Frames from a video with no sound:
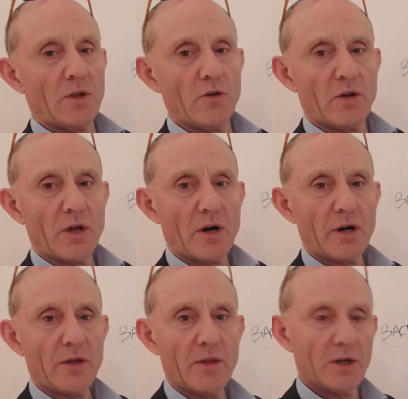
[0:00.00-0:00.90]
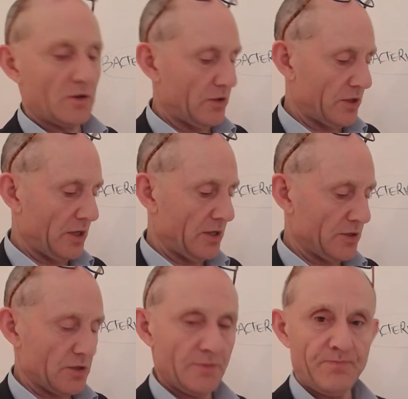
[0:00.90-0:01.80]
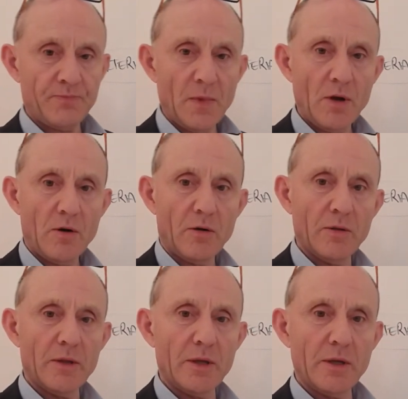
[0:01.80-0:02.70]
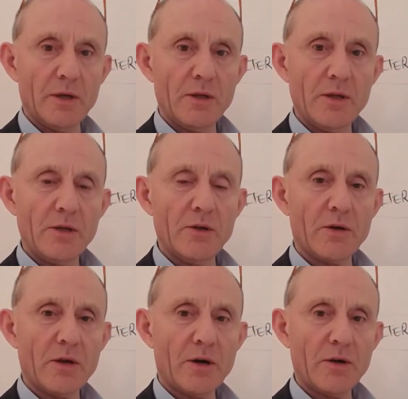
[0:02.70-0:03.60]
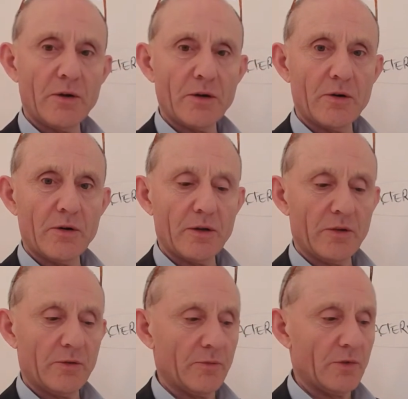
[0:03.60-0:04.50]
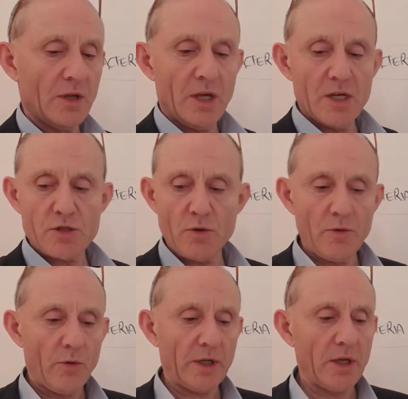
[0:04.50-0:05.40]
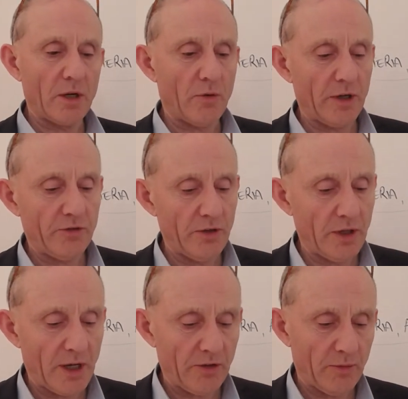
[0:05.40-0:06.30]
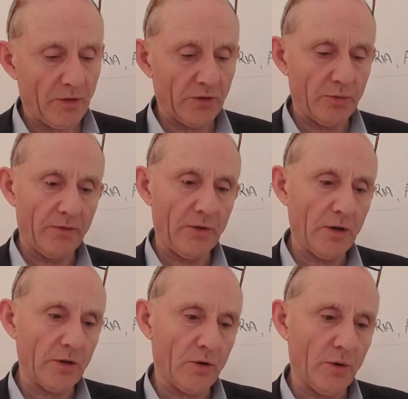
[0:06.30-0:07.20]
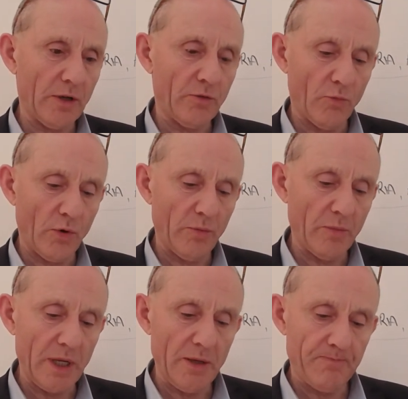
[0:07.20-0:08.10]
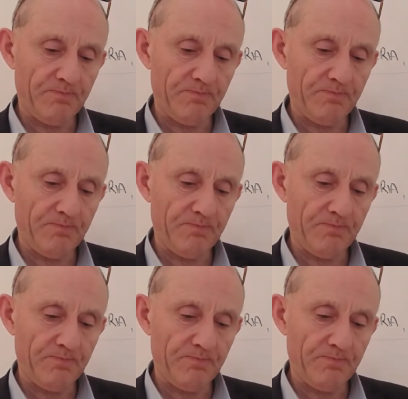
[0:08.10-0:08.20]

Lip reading: eukarya then contains all the eukaryotic organisms. So what kind of question you get asked for this one? If you look at question 1b,